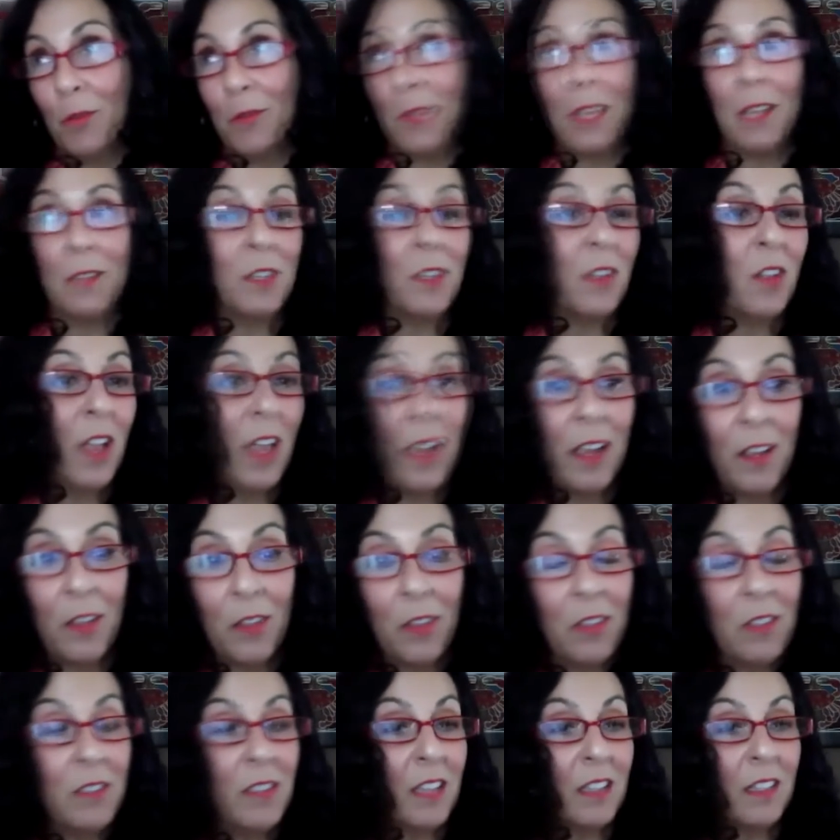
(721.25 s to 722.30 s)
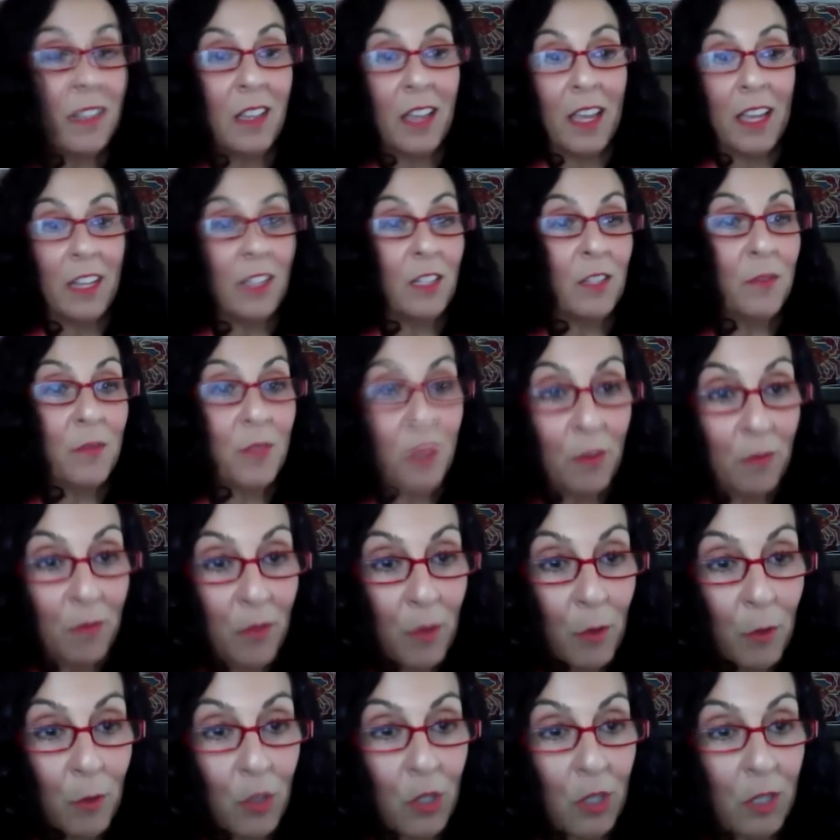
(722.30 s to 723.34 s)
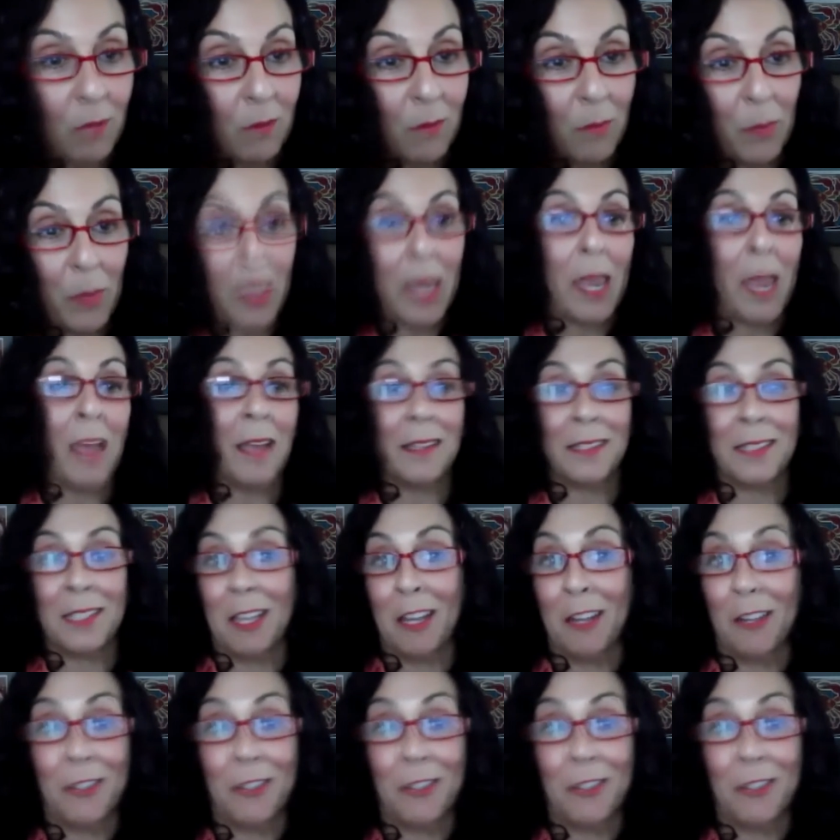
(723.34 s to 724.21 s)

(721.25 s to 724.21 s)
dental aisle the dental aisle of confusion, because